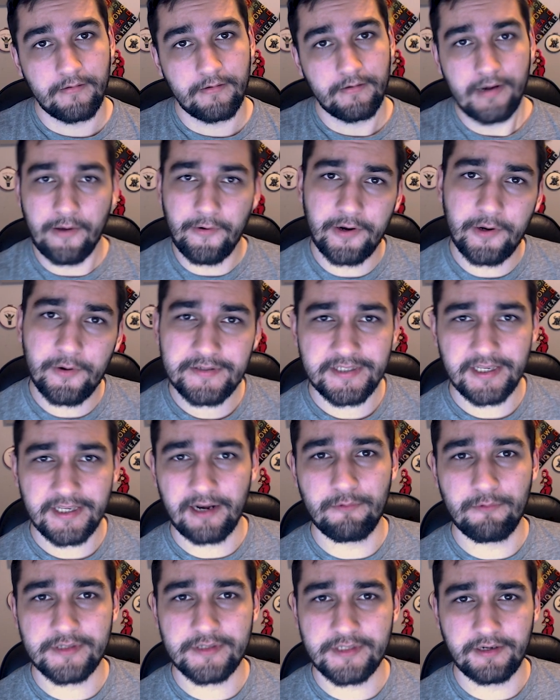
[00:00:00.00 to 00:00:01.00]
Now, I know I said
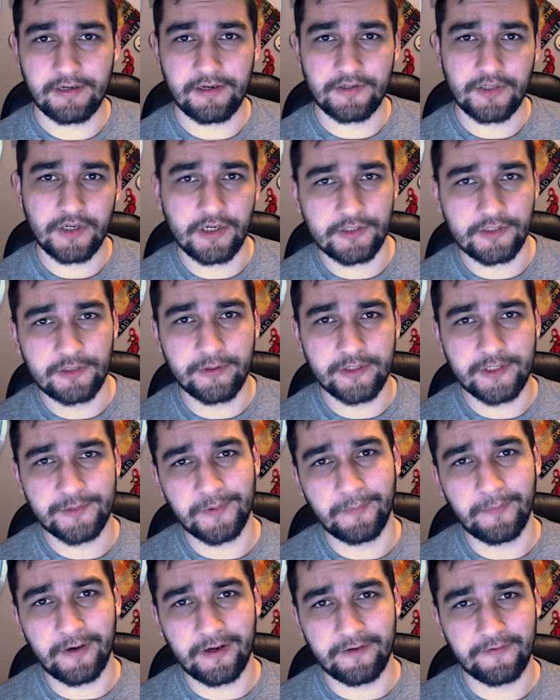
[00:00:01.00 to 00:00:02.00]
I wasn't going to talk too much
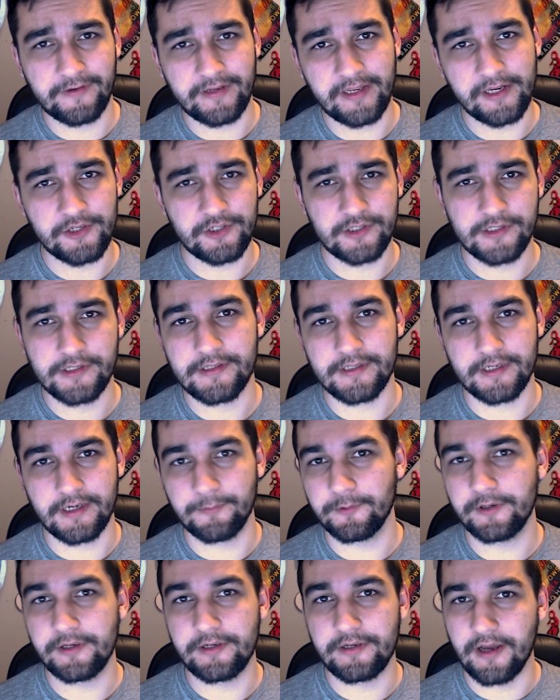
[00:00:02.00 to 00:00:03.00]
about modifications, and
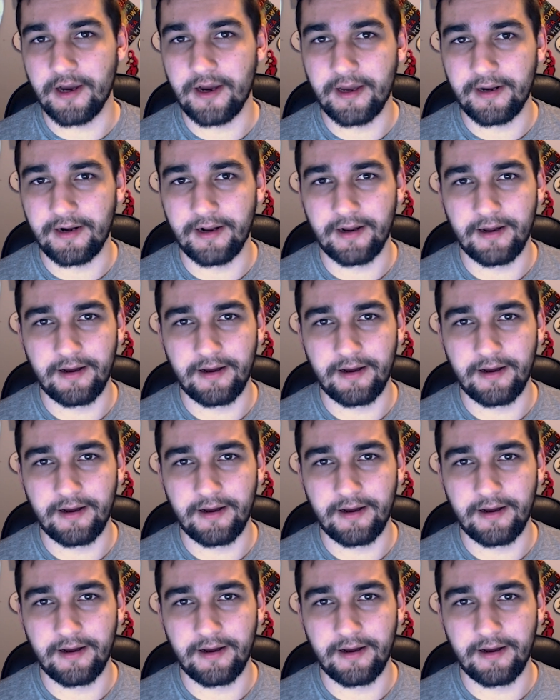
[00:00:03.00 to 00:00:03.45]
I'm really not,